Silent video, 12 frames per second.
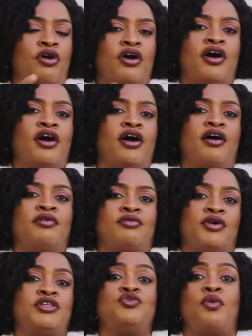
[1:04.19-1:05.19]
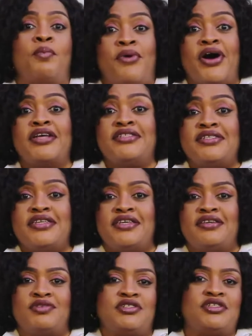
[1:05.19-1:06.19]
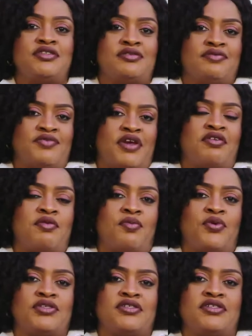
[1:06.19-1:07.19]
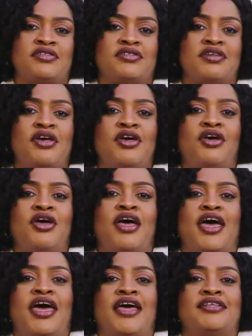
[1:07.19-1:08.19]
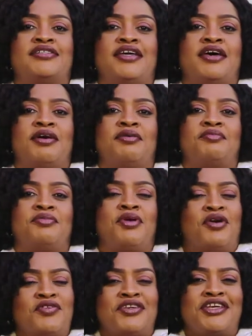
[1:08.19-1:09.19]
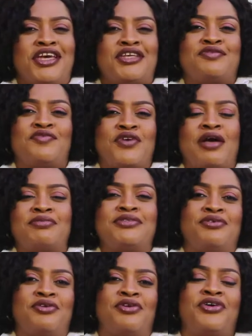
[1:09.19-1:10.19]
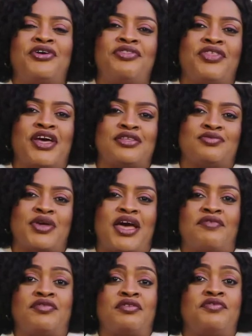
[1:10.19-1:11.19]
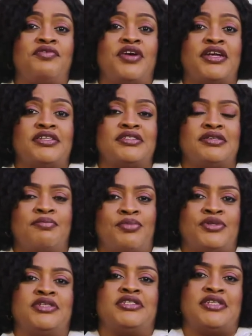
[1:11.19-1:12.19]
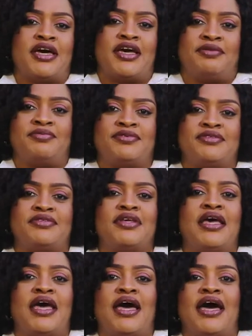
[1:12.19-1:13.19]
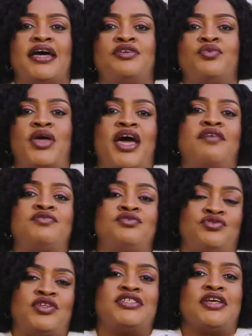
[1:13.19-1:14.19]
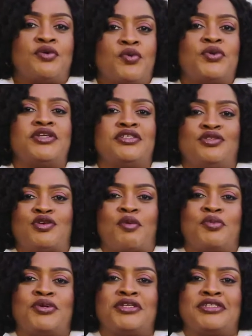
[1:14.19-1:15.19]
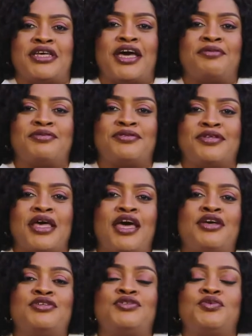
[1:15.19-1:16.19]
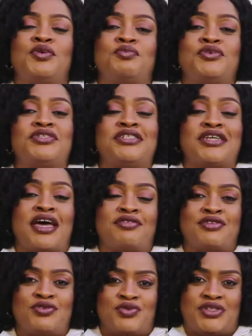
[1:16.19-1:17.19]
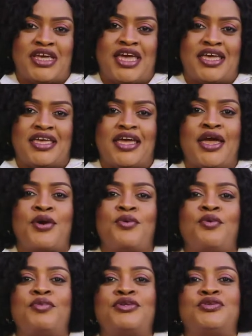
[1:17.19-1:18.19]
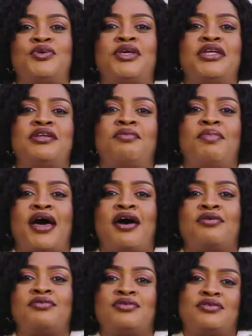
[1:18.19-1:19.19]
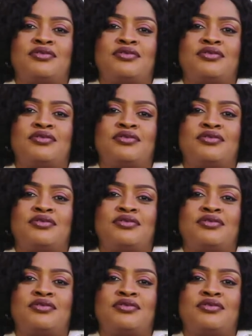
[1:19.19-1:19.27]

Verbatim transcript: are going to a party, which is very important. And um, over the years, we've come to learn that we have different body types and we have to dress according to our body types. So on Beauty Diaries today, we'll be talking about